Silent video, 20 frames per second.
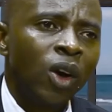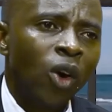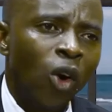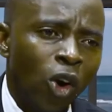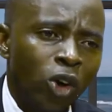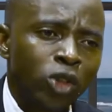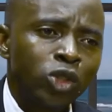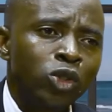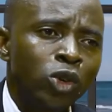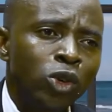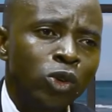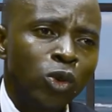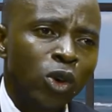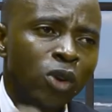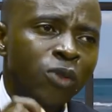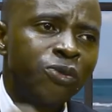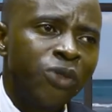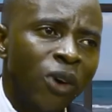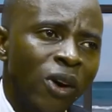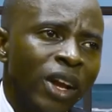Also,
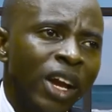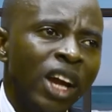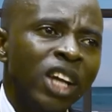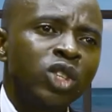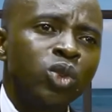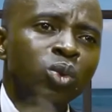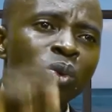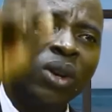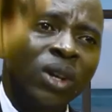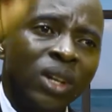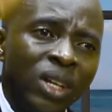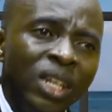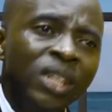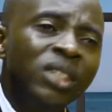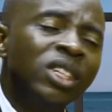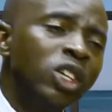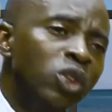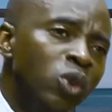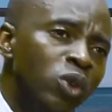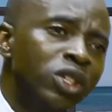don't forget to
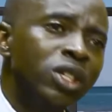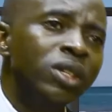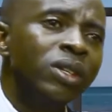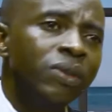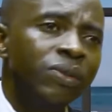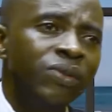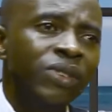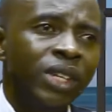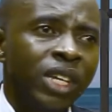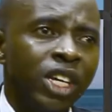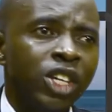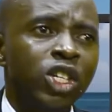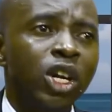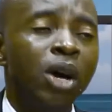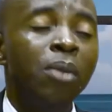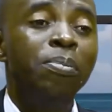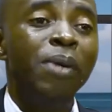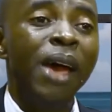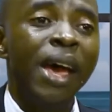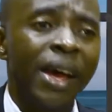click the
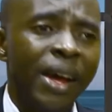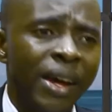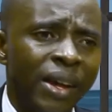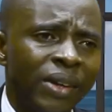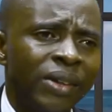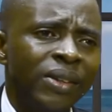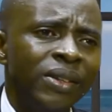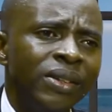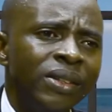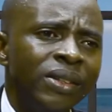notification bell.